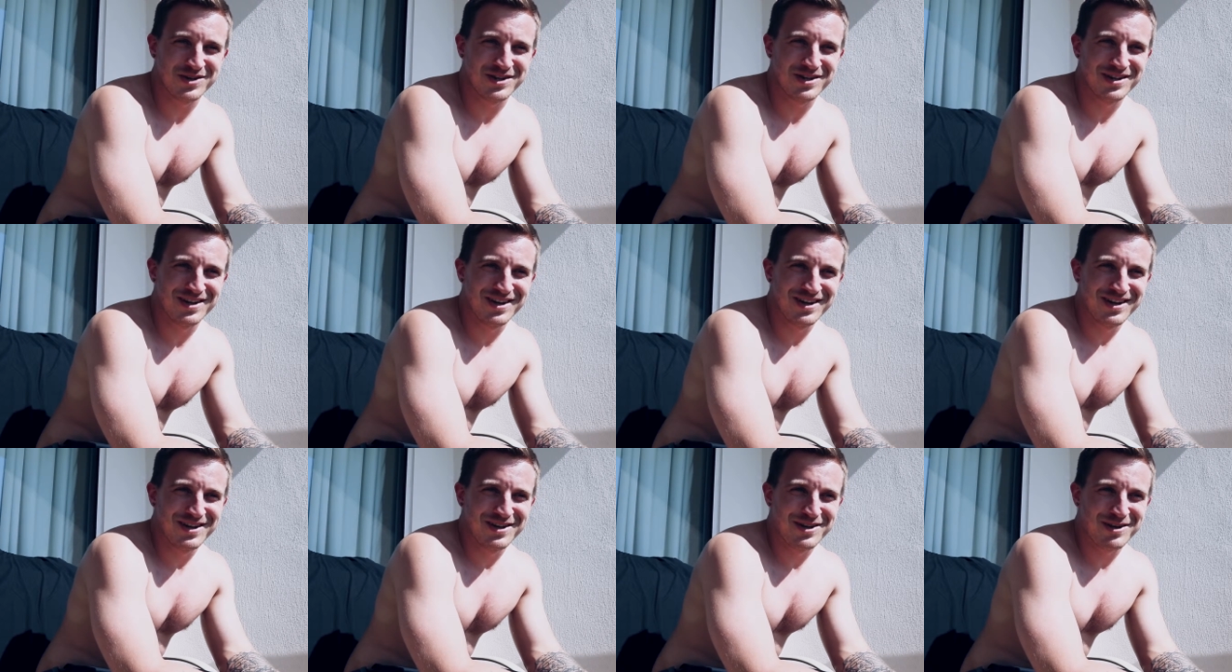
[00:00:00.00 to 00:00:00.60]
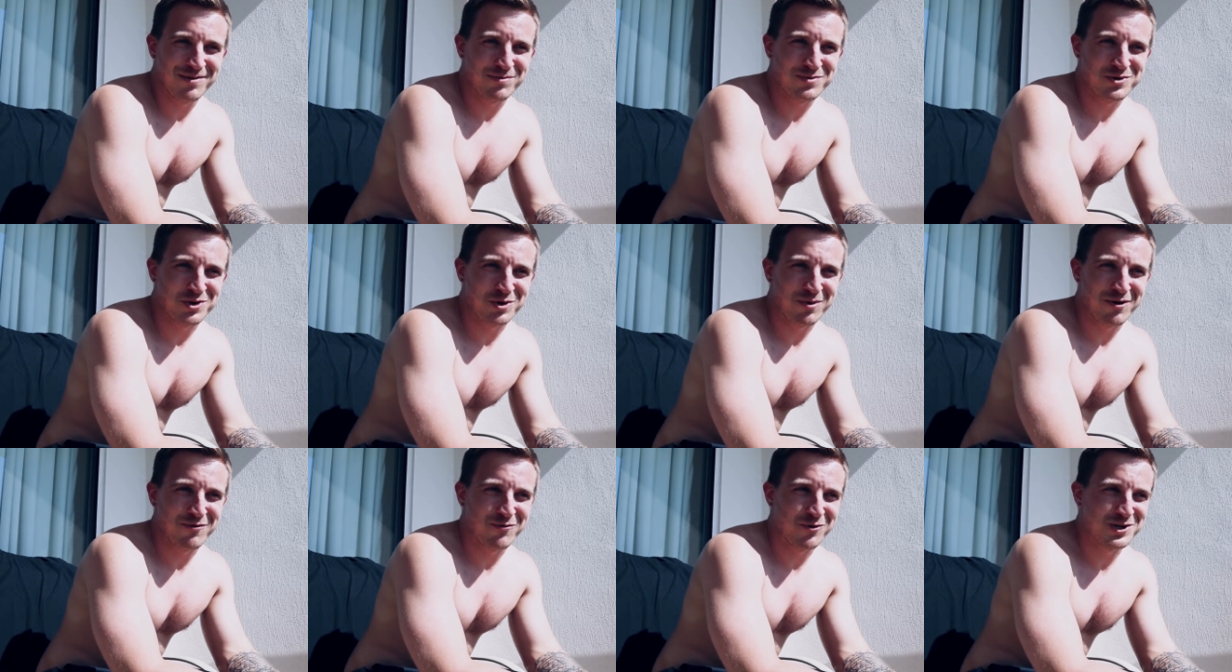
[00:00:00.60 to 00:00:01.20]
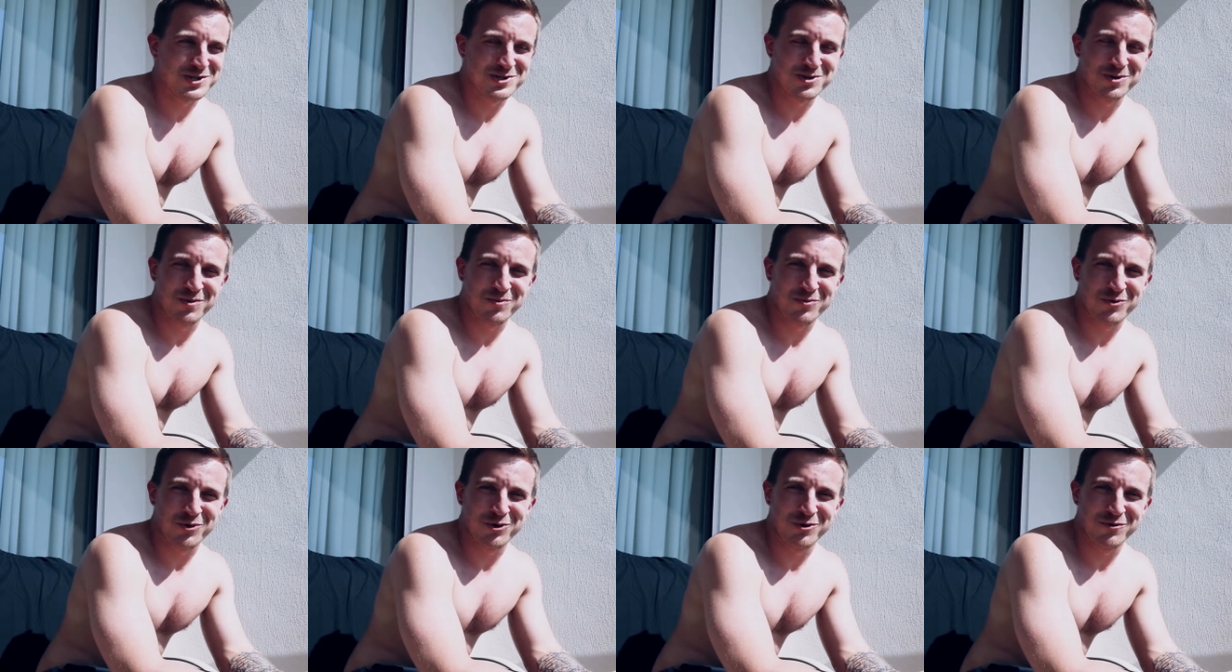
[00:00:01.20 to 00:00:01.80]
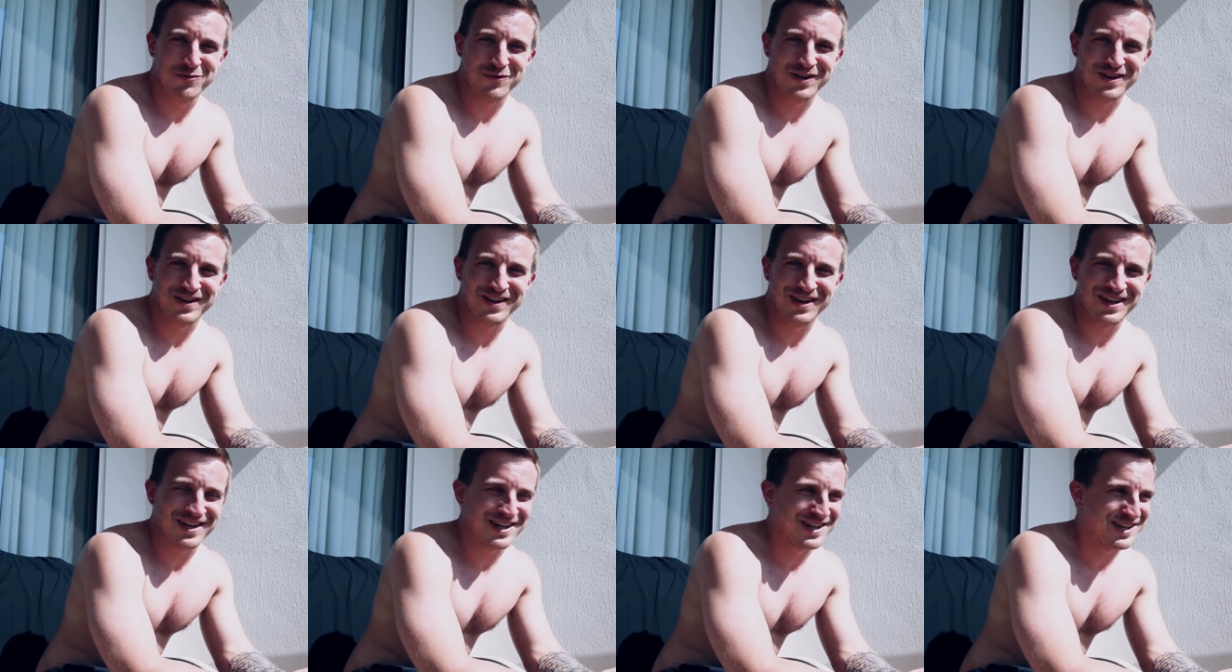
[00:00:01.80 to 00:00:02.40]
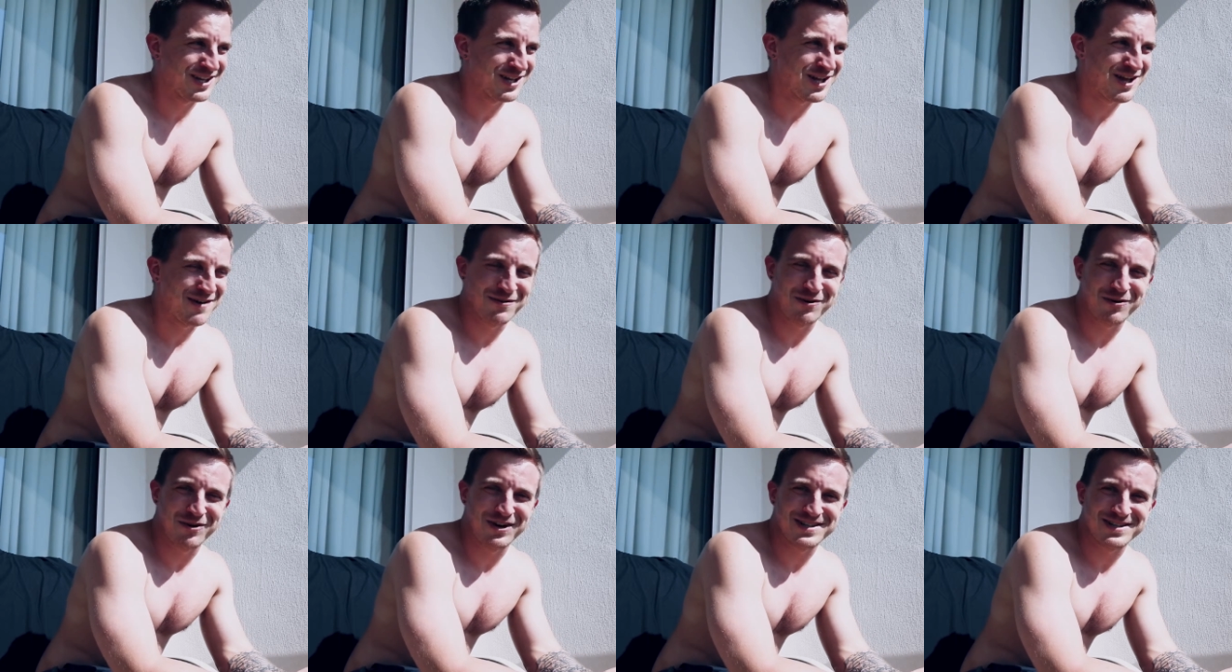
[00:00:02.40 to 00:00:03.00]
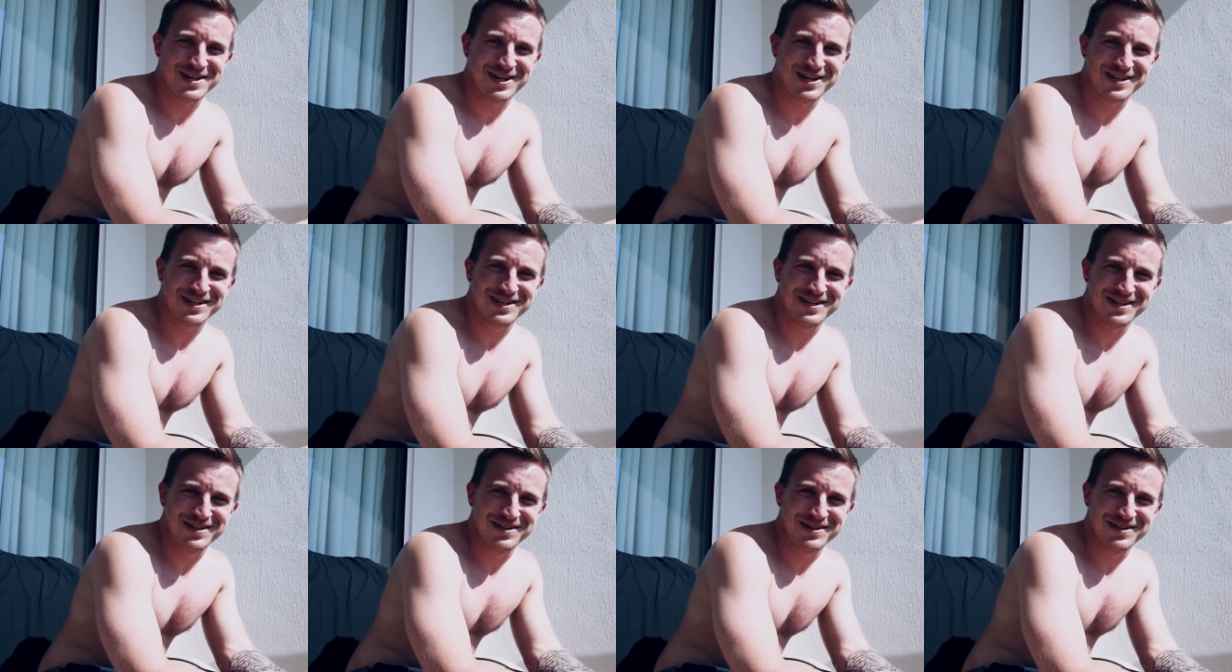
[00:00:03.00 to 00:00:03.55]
And I'm sure my voice will improve, and I'll have a great talk.